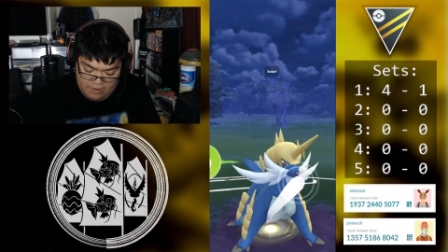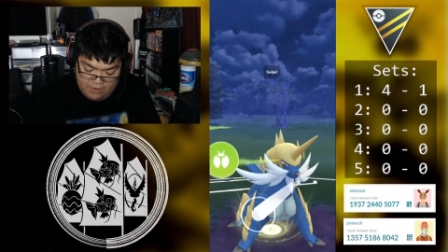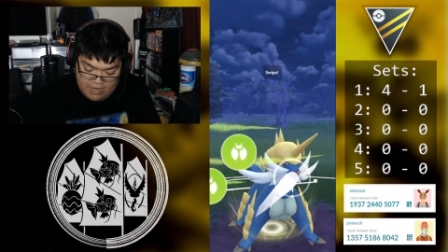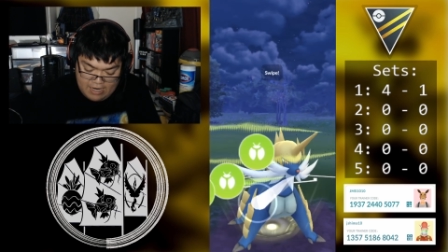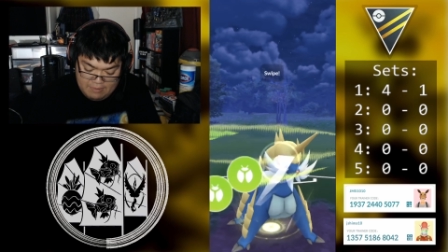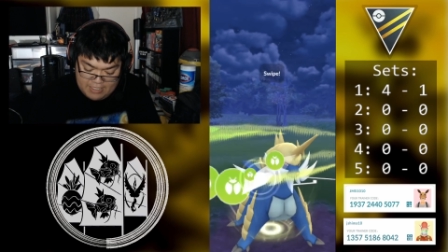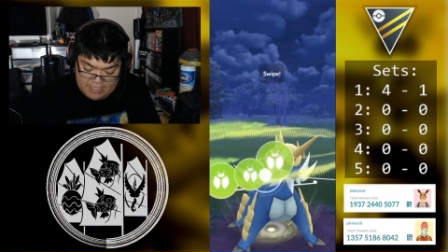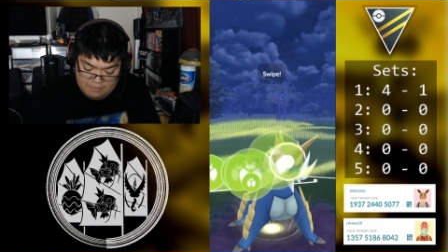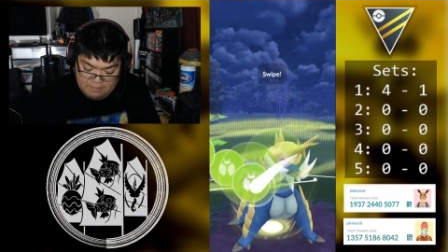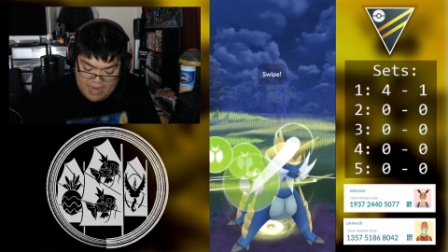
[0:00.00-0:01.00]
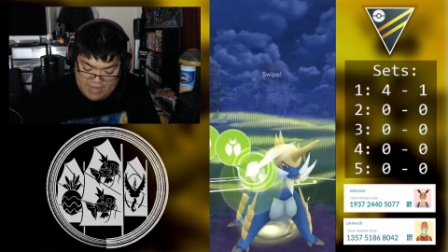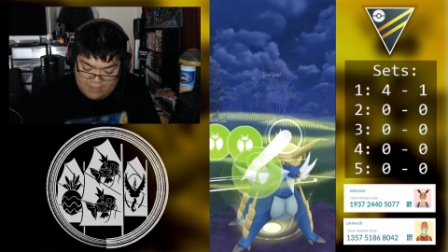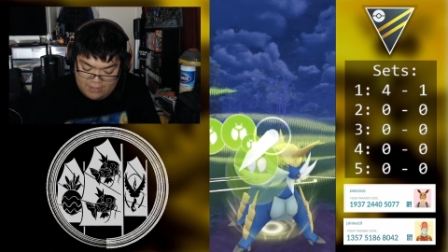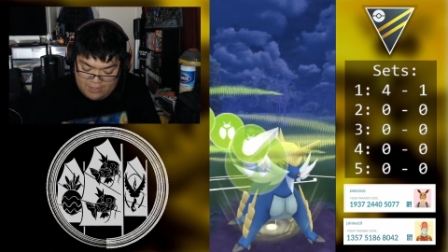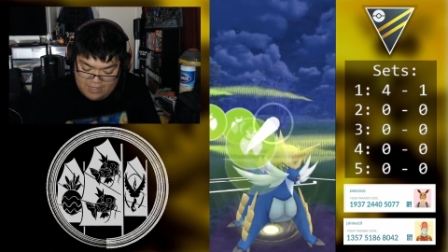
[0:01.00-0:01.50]
You are able to get to Mega
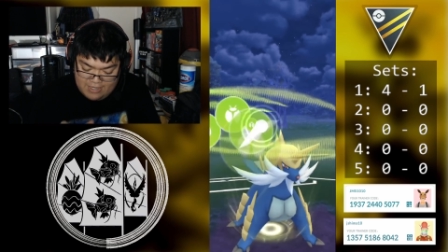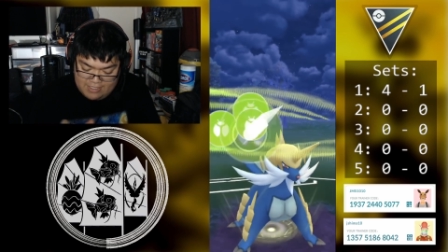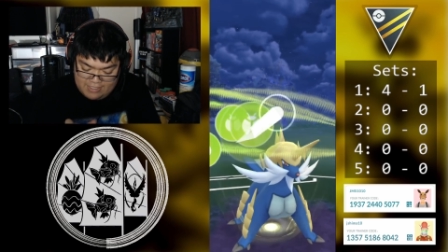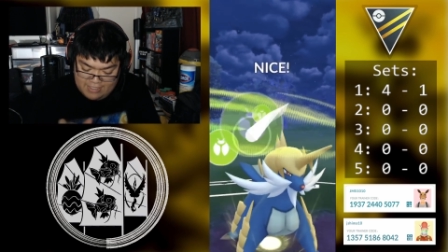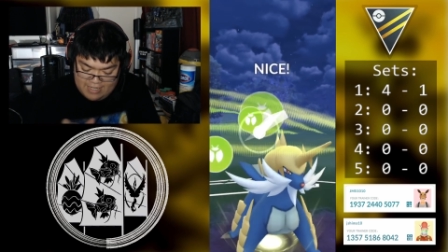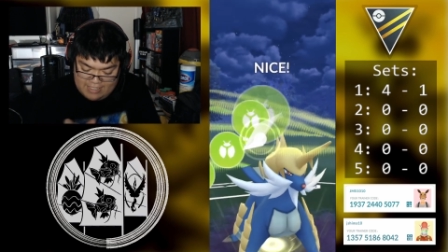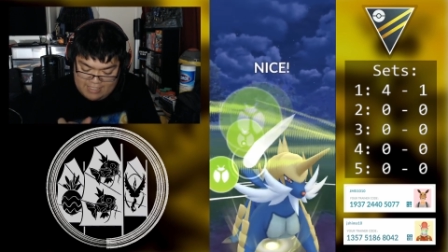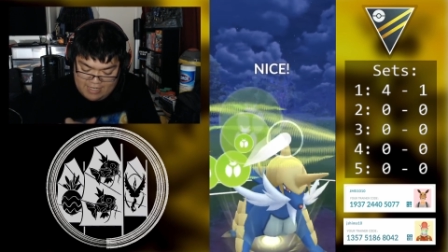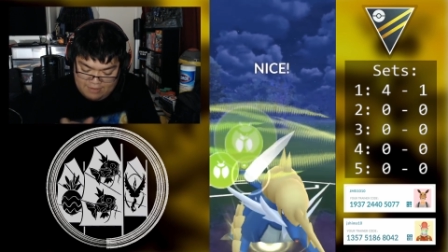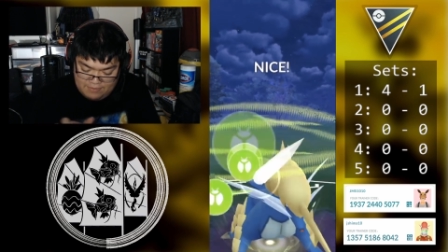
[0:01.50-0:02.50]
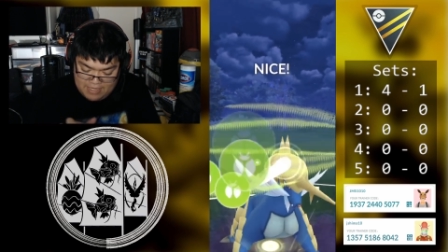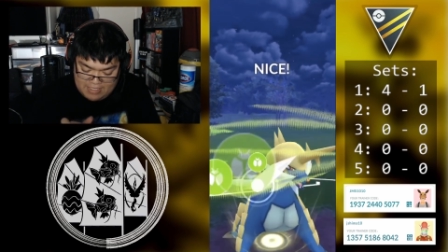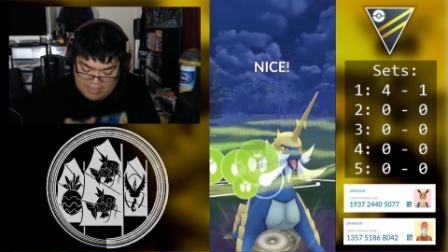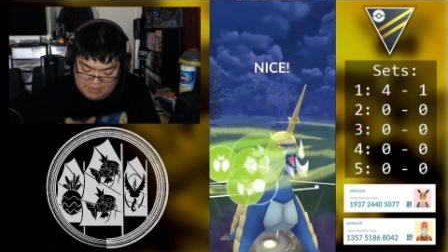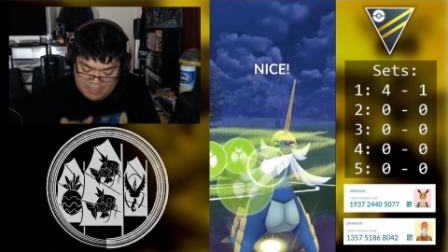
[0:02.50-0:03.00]
Horn, so let's see if
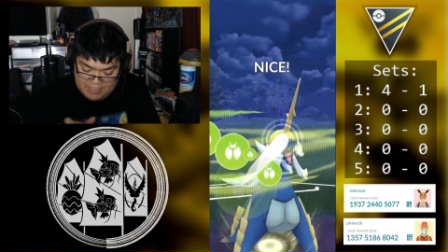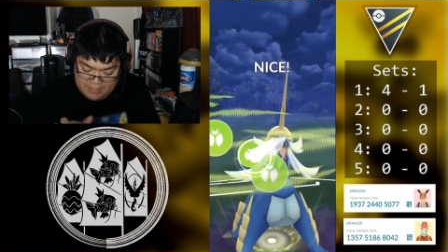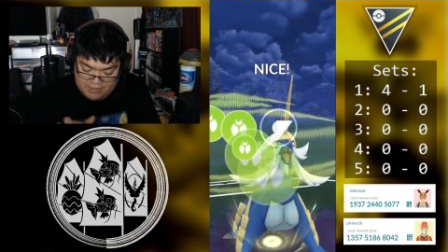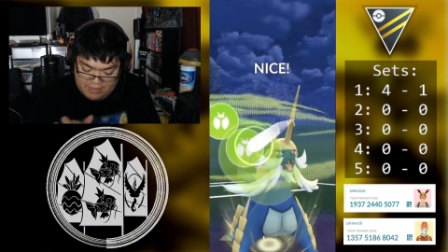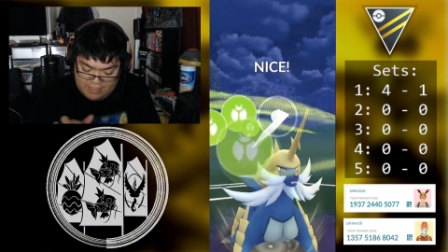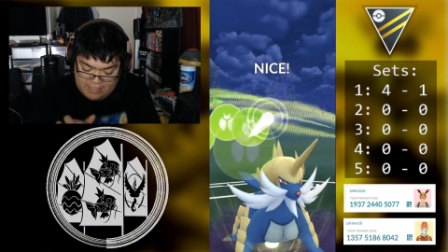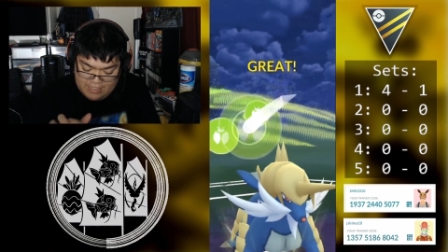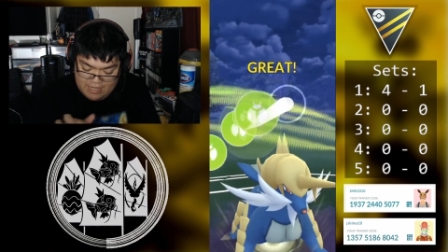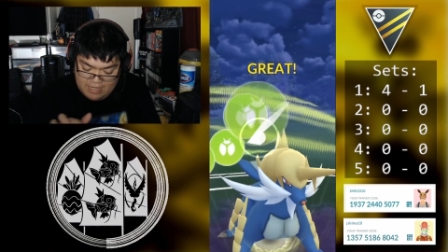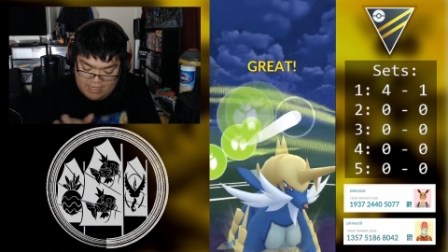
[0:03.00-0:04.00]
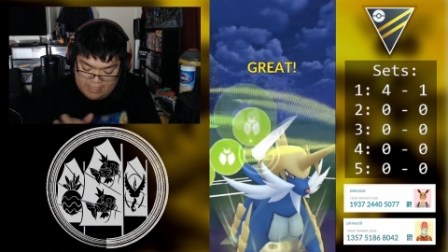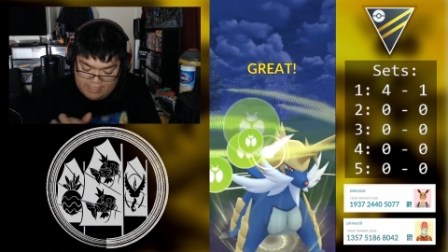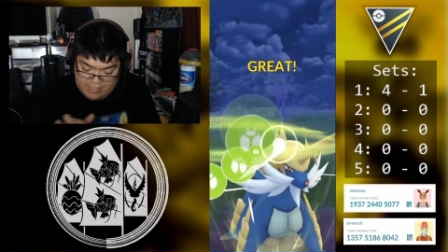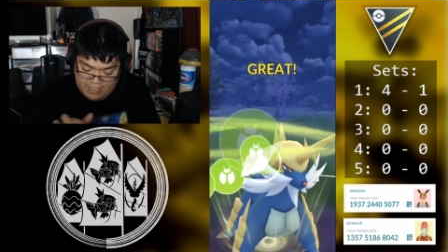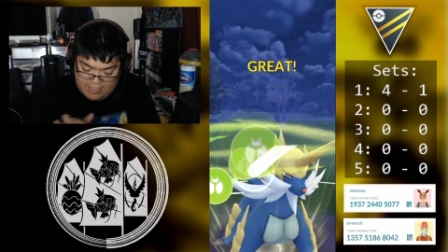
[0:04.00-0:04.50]
that's able to do us a
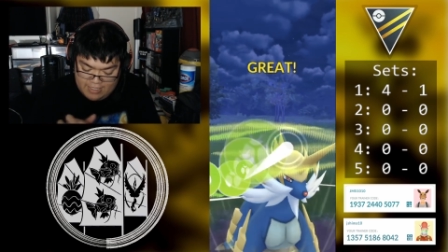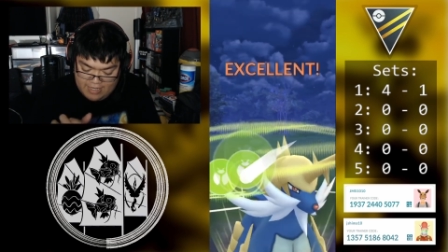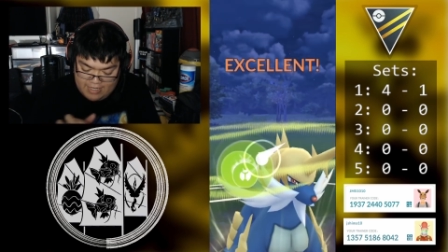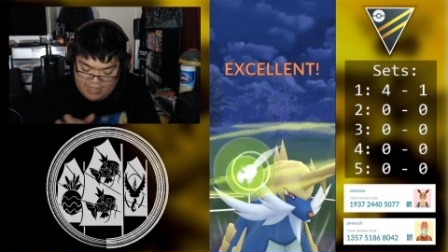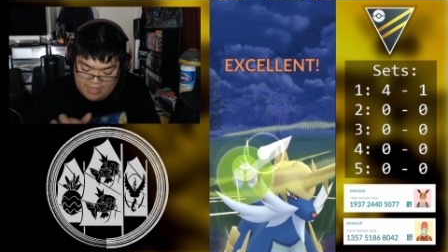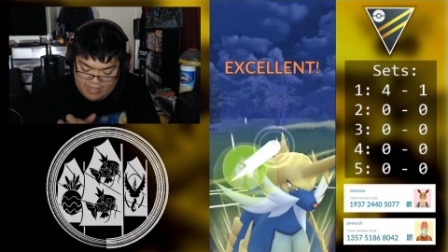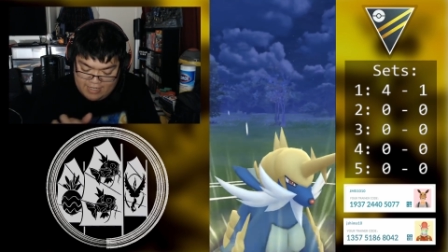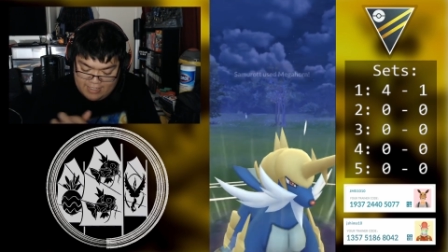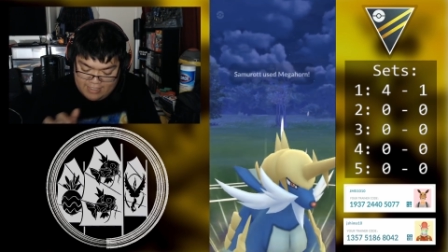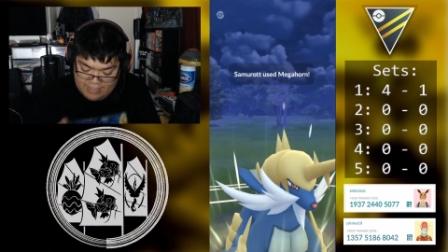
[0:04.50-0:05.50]
solid here.